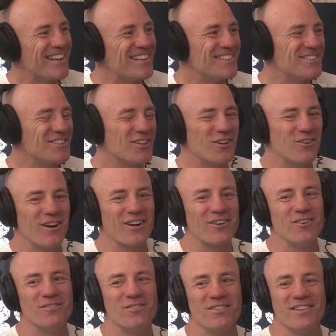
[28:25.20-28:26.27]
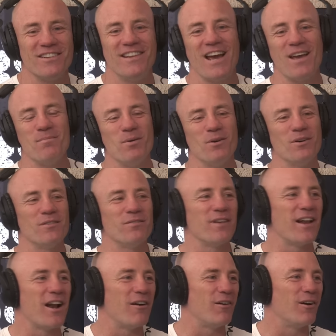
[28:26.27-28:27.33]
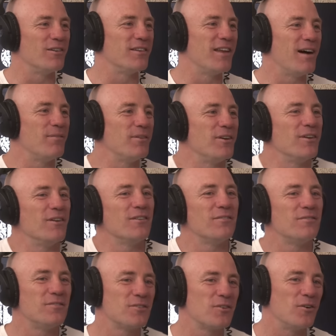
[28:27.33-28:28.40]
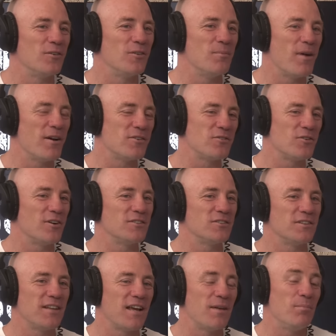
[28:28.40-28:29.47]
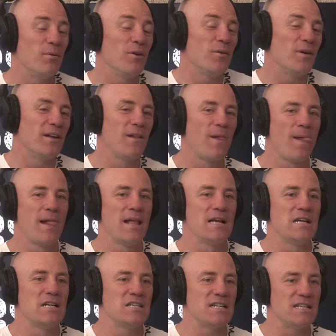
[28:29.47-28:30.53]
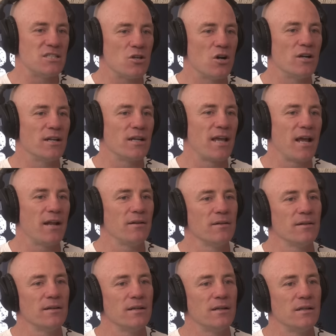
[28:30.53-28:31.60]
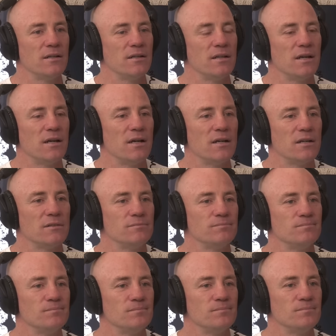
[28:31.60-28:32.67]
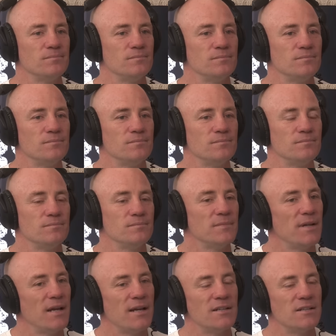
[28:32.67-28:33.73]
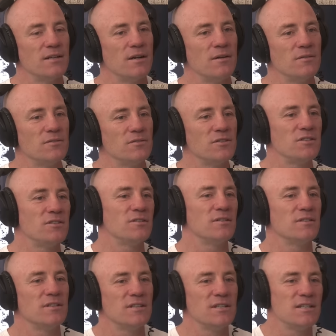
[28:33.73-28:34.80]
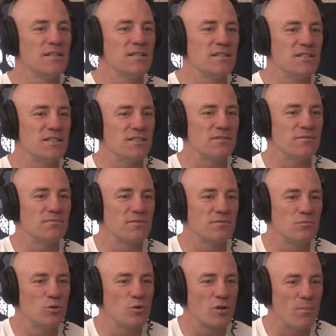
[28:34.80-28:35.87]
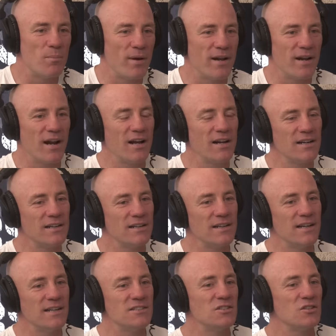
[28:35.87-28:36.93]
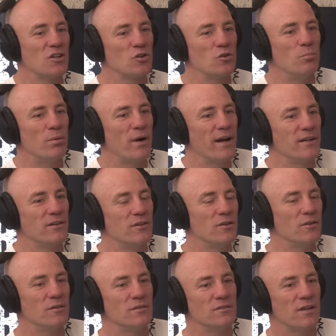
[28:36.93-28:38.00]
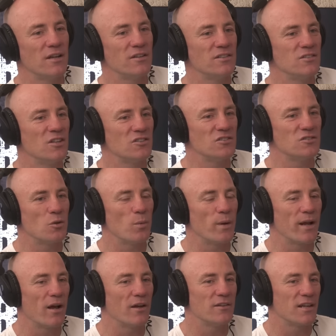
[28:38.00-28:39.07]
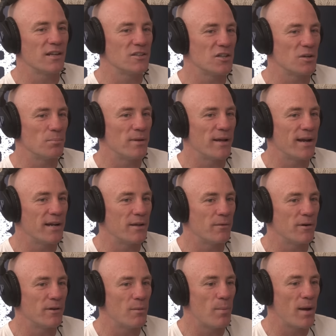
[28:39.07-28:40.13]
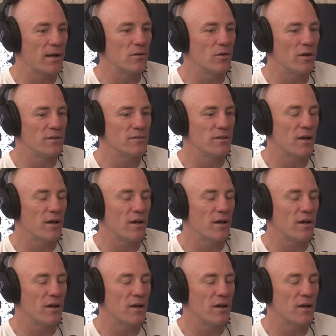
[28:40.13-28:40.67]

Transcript: She's got a record for the debut of NRLW of scoring the most tries on debut. When yeah. she signed again, and uh, yeah, she's a, she's a real competitor, and she's got a good brain too. So she's not just a winger. I think she can play anywhere in the back line.